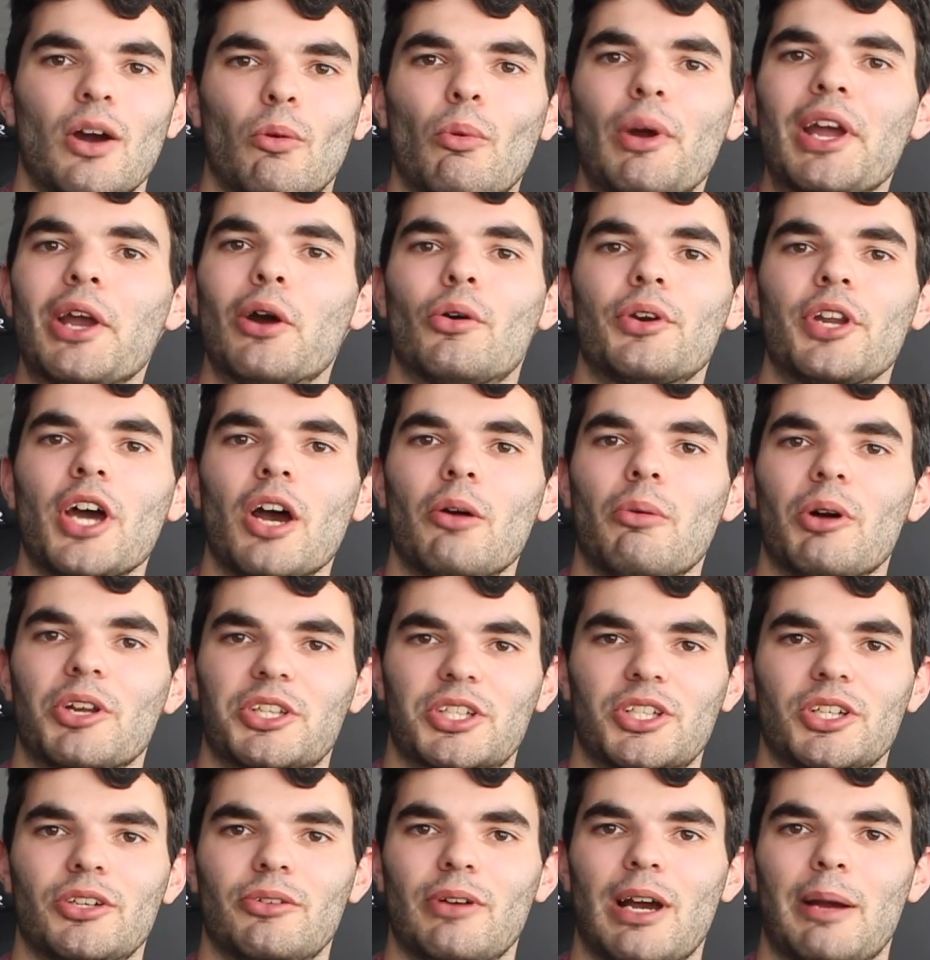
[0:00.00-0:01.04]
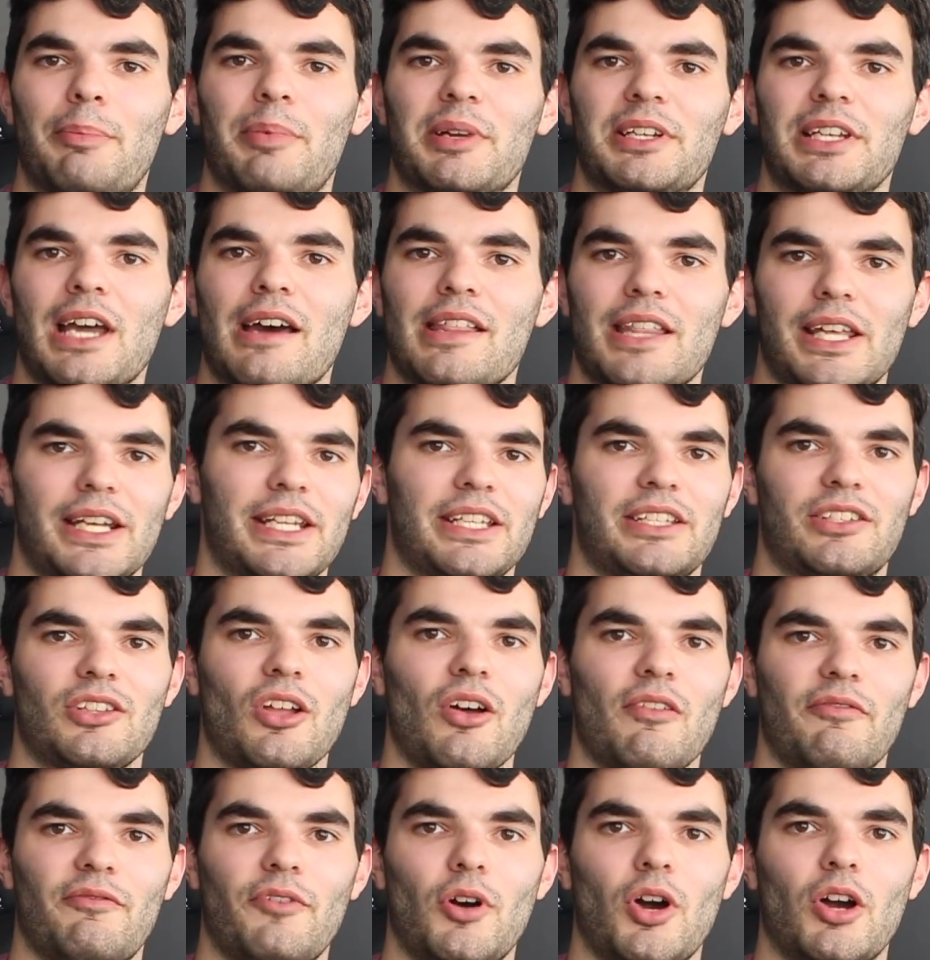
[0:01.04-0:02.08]
We all know what's going to happen now that it's
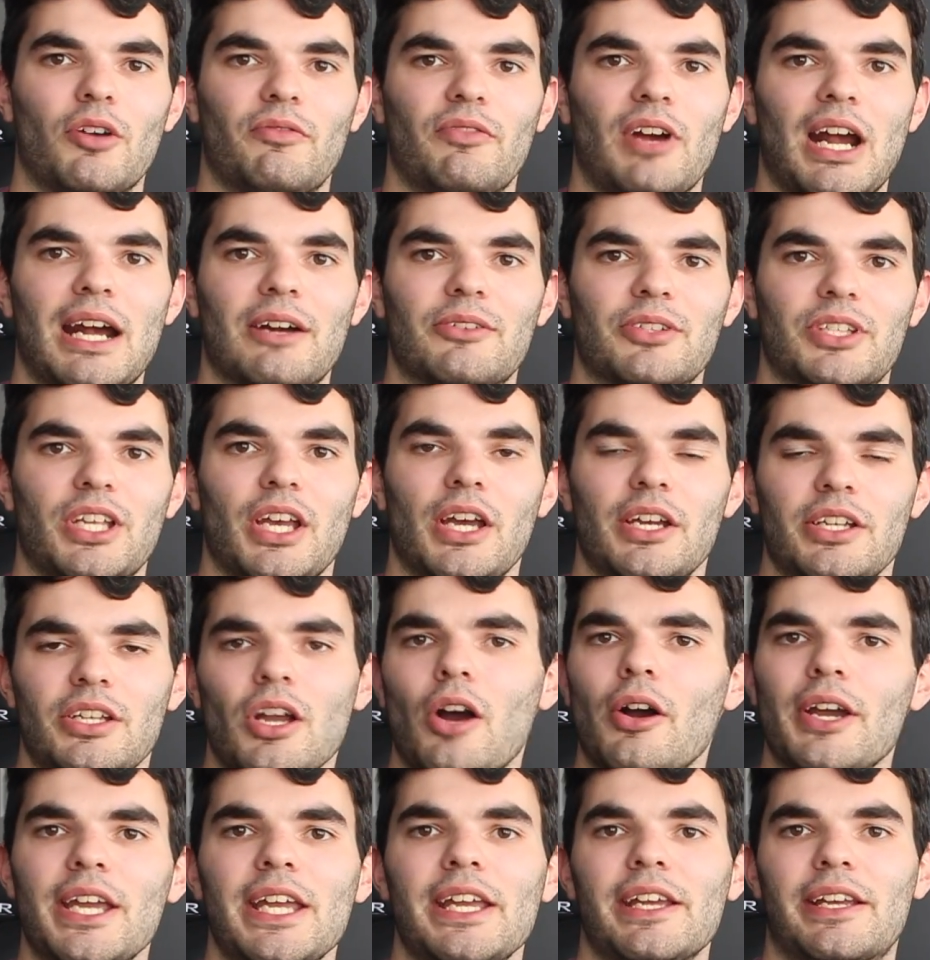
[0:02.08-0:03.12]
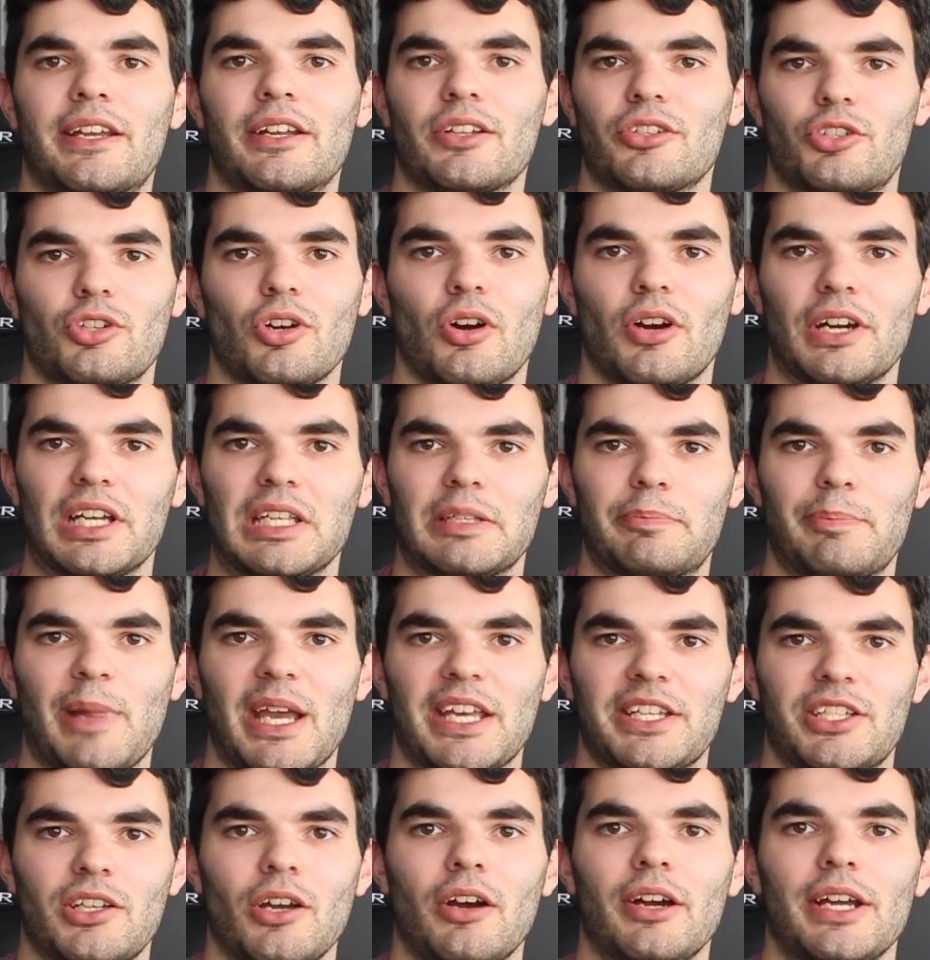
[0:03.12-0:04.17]
not five rounds. Yair can try his
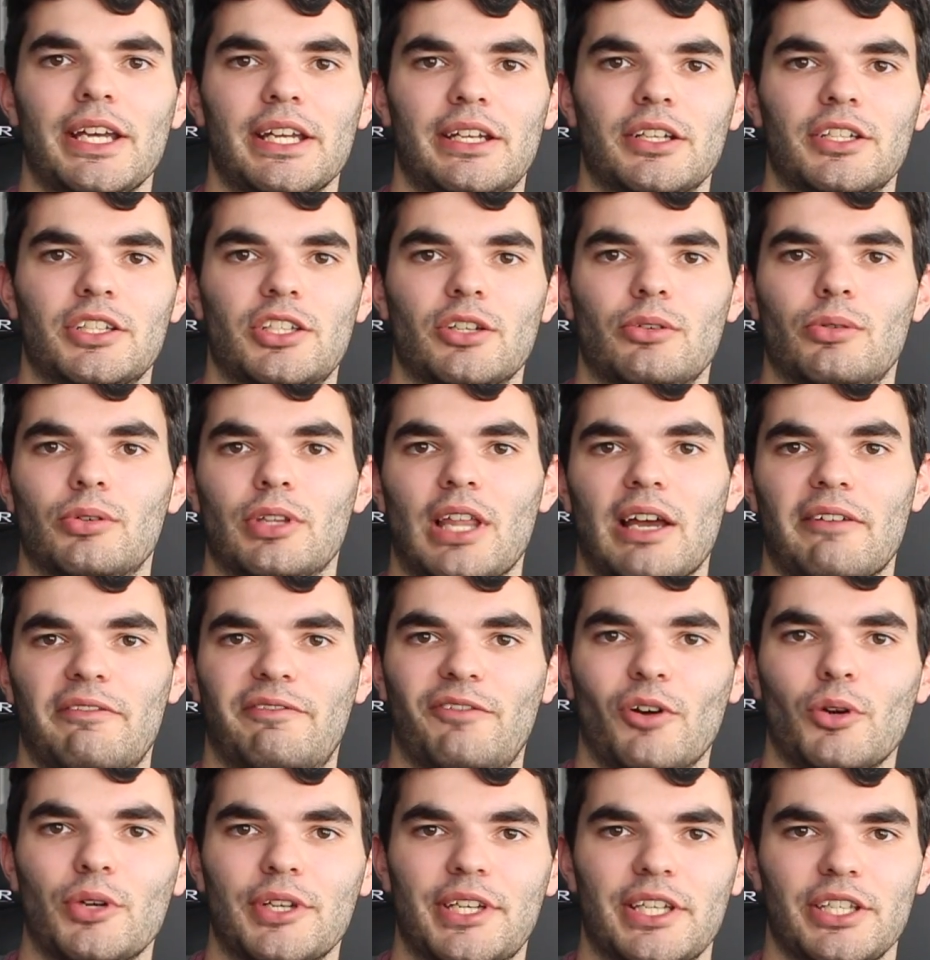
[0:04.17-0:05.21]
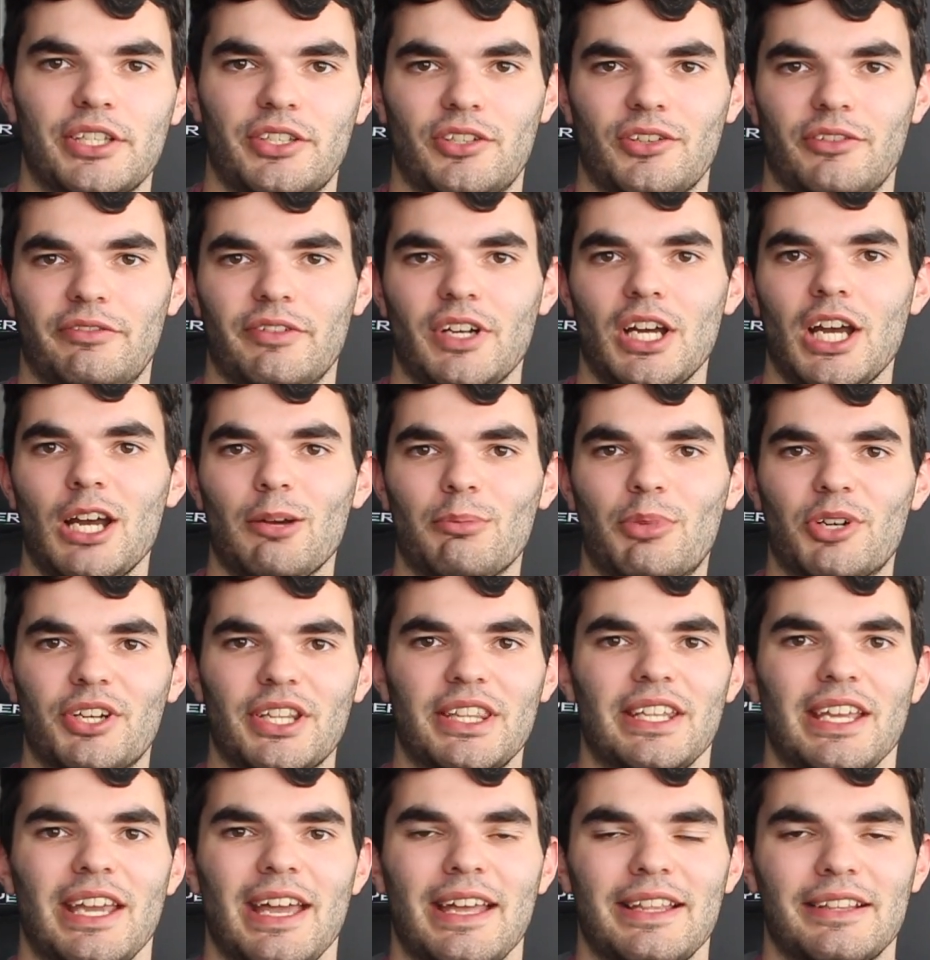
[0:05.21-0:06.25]
best. Yair can do all that funky stuff, but at
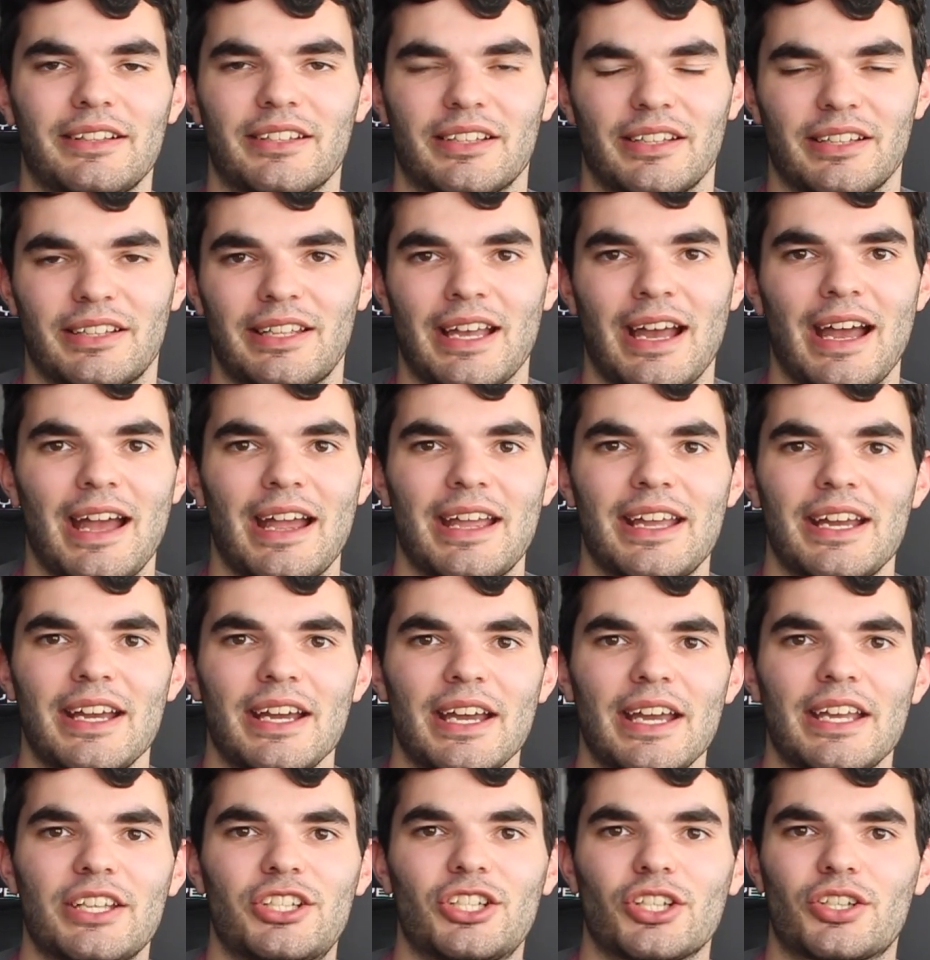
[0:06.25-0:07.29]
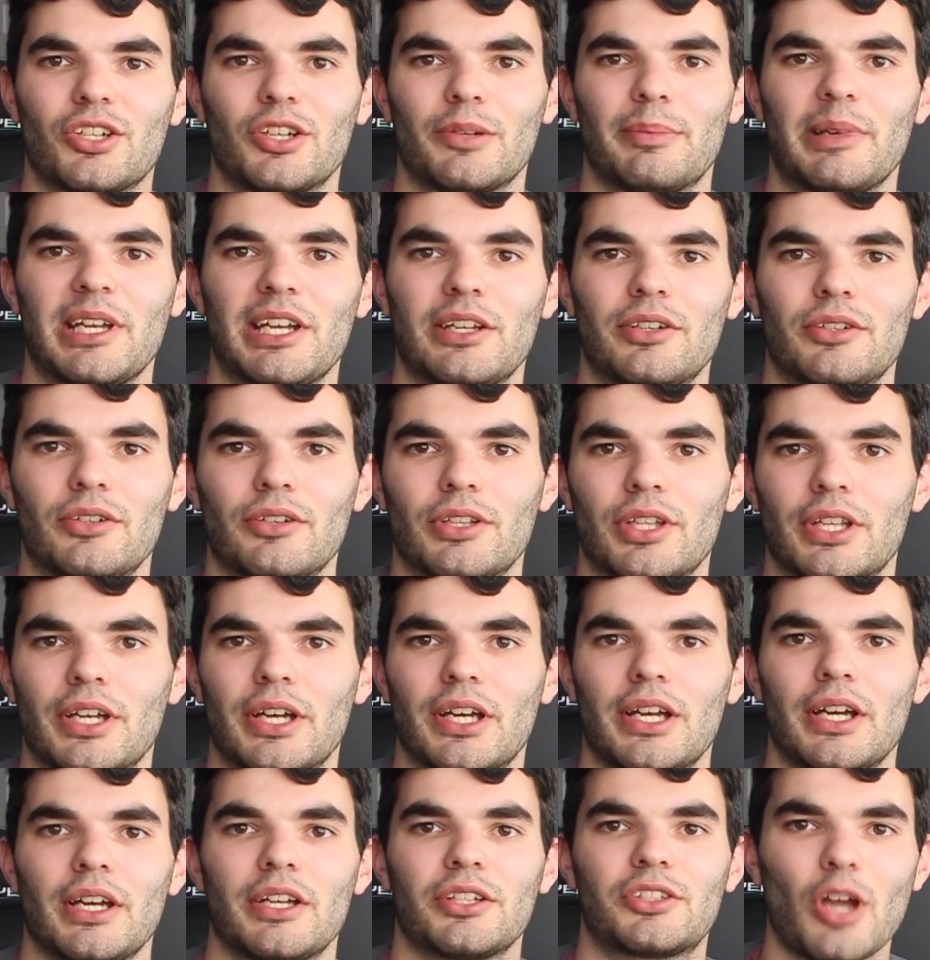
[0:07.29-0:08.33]
the end of the day, it's just going to be
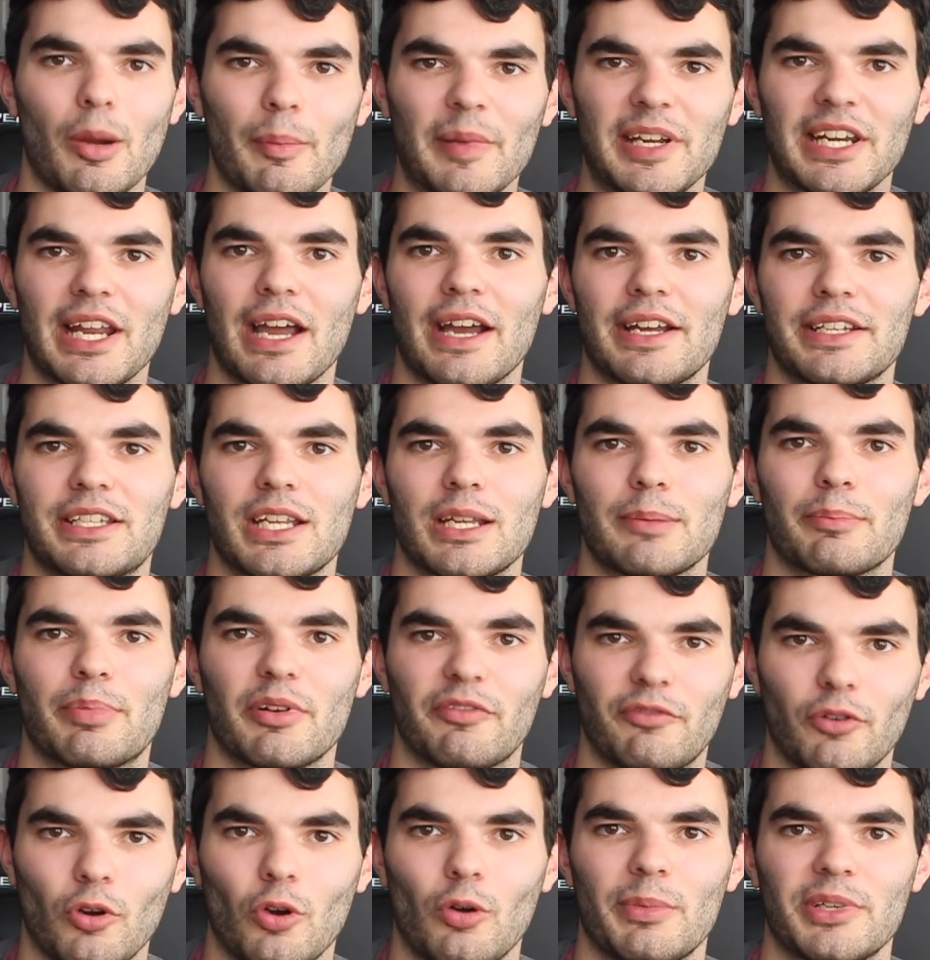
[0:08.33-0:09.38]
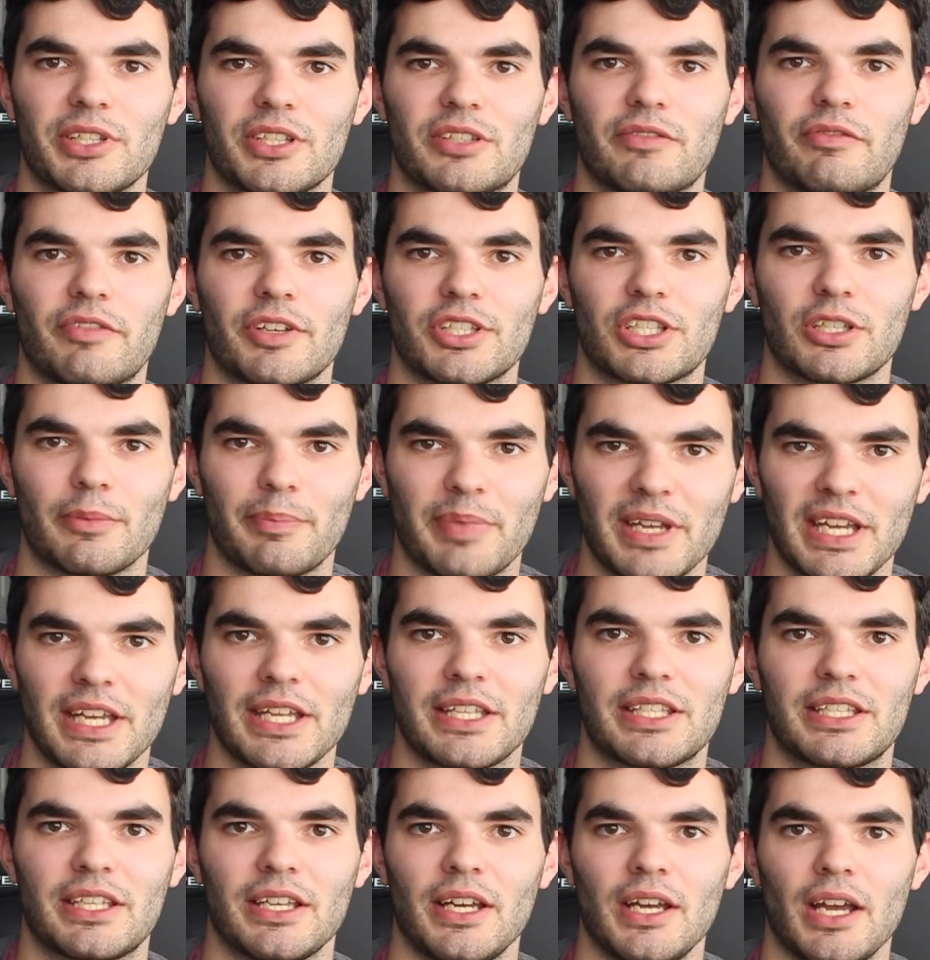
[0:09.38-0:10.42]
another dominating performance for
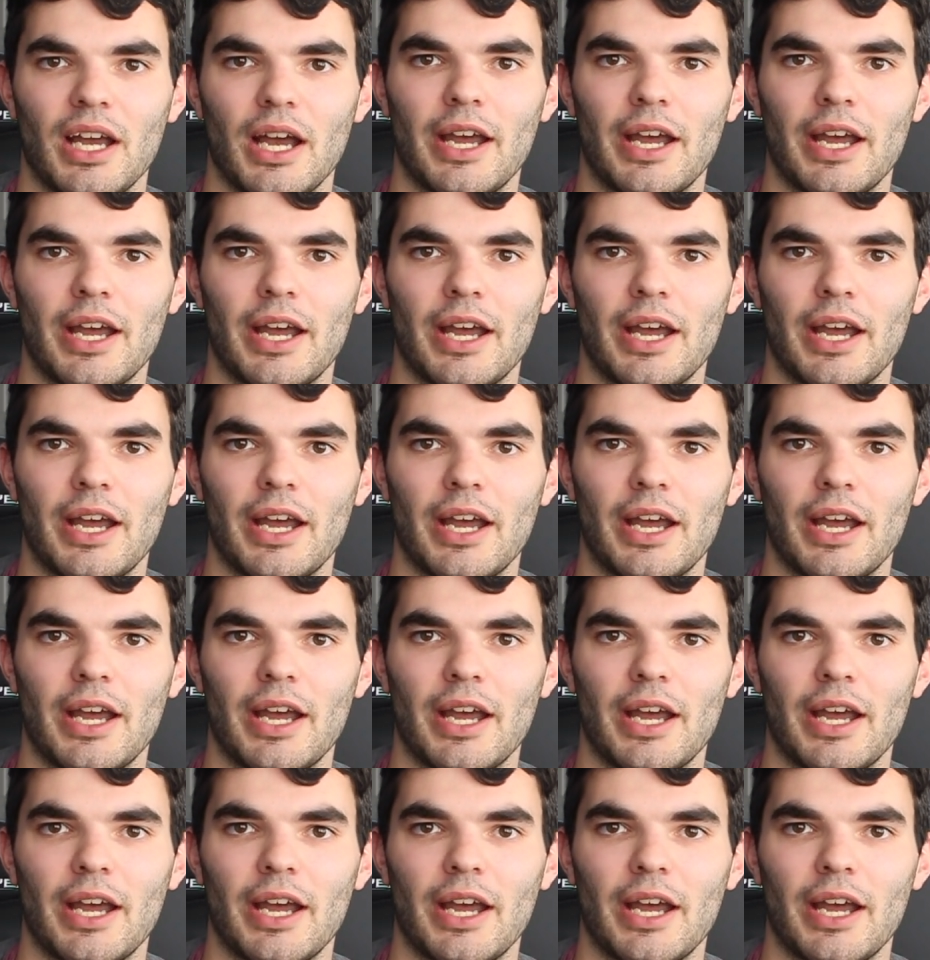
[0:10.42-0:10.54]
Zabit.